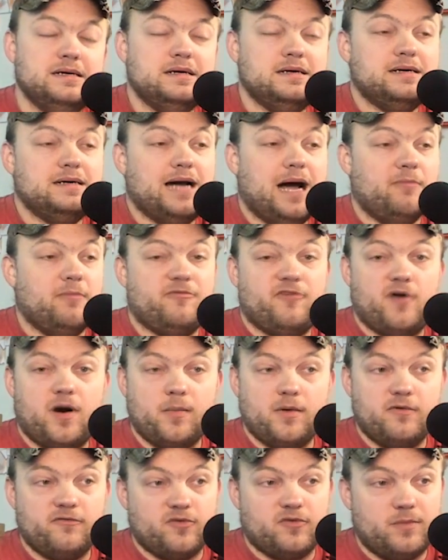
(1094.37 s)
I'm
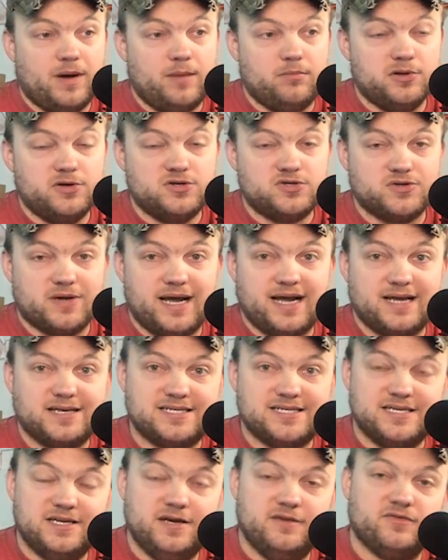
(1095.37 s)
farming for my Blue Dragon
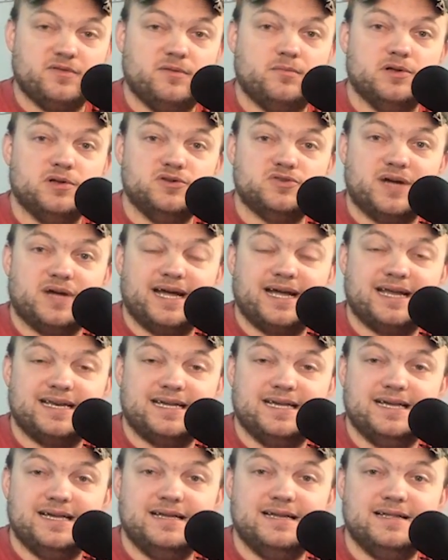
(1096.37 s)
sinew from the Blue Dragon
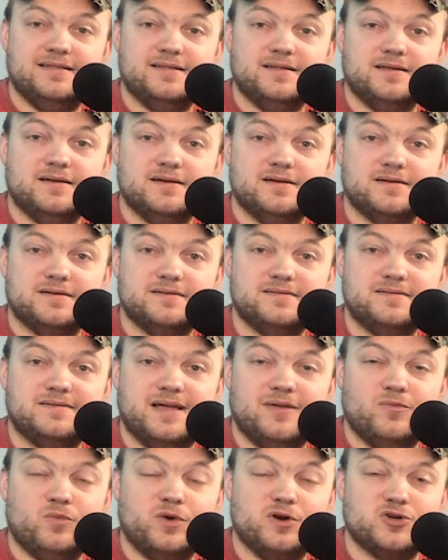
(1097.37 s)
kin
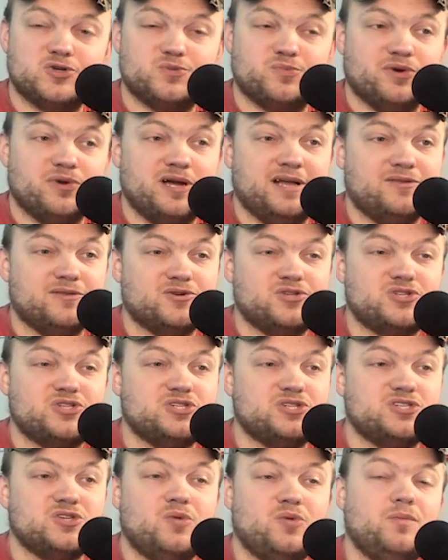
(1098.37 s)
in Winter Spring. There's
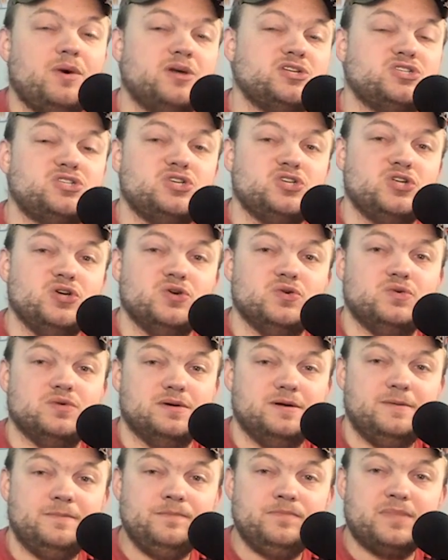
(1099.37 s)
just so much to do.
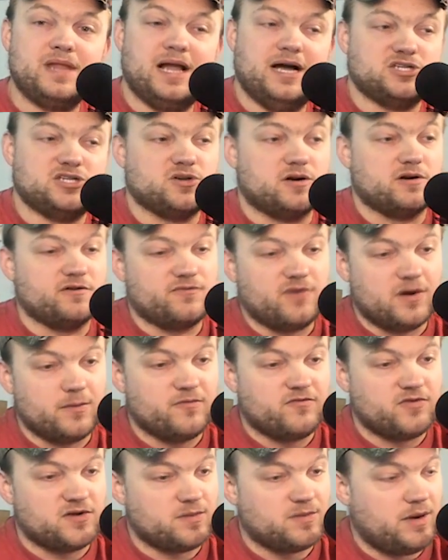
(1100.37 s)
I started
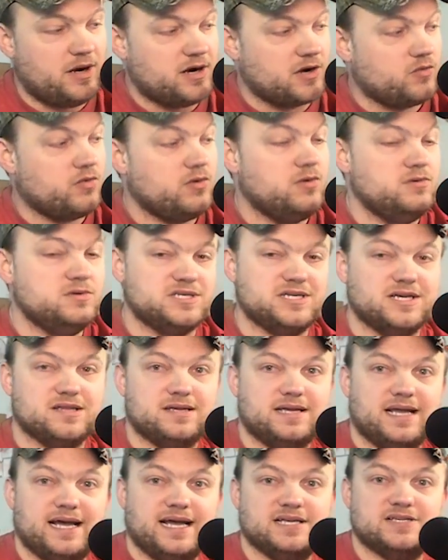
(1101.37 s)
farming for demonic runes the other
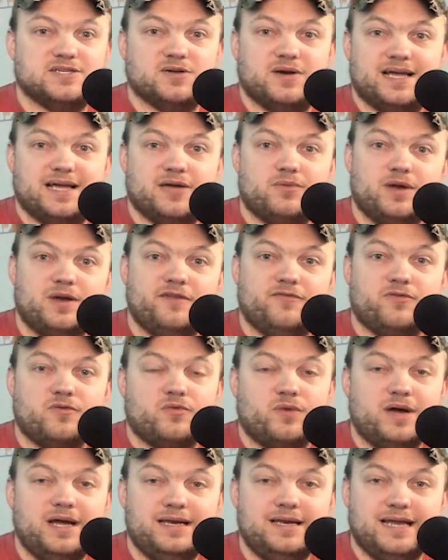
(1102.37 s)
day, so I get ready for the
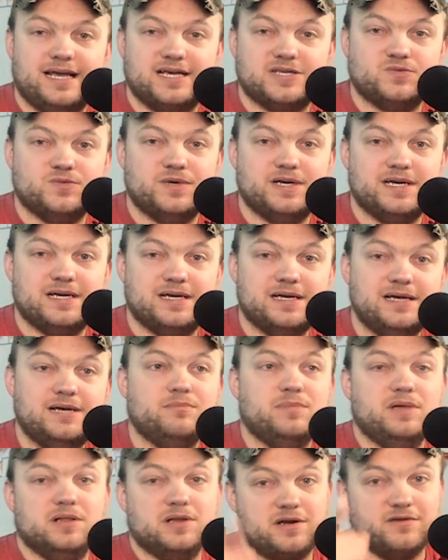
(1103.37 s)
raid next week.
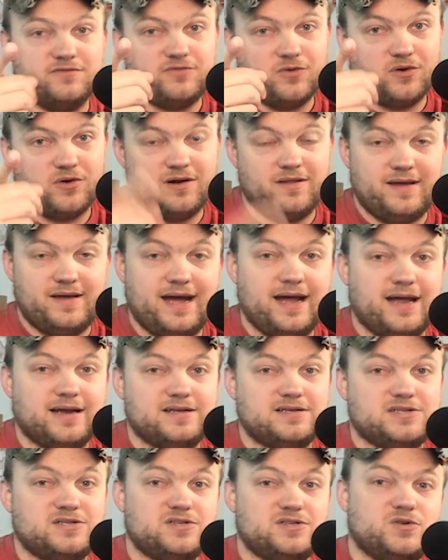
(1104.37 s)
Be looking forward to that.
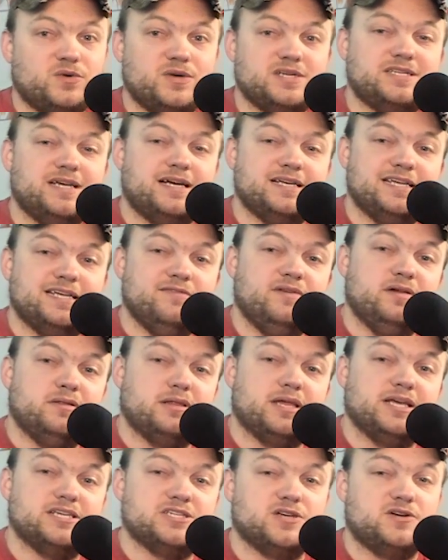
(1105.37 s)

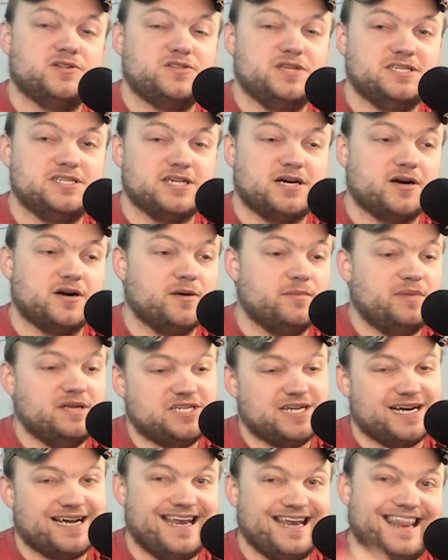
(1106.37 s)
Twitch.tv/SaltyZera. Be
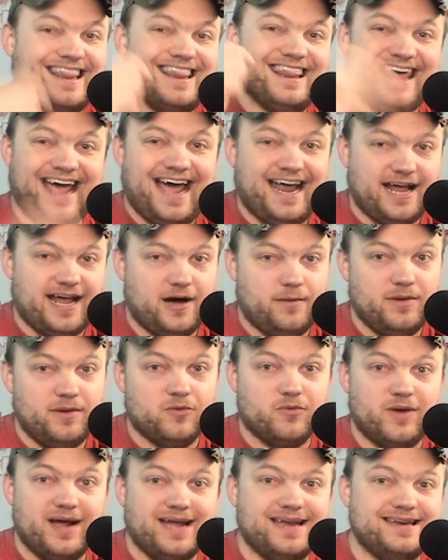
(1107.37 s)
checking that out. Be
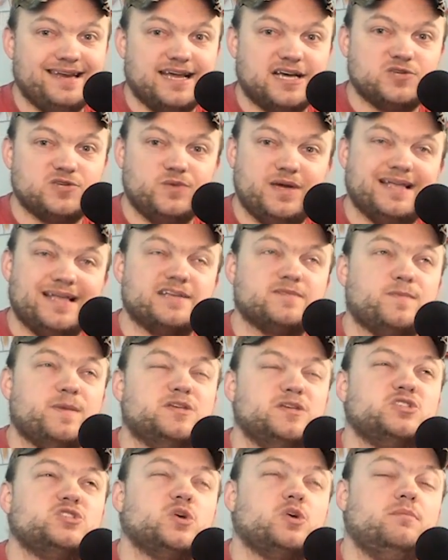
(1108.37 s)
raiding next week. That's gonna be
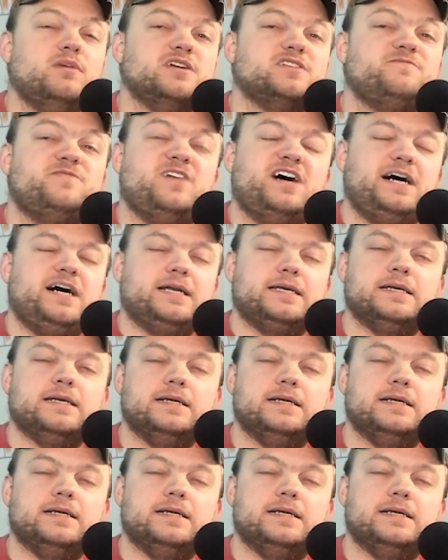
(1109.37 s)
so much fun.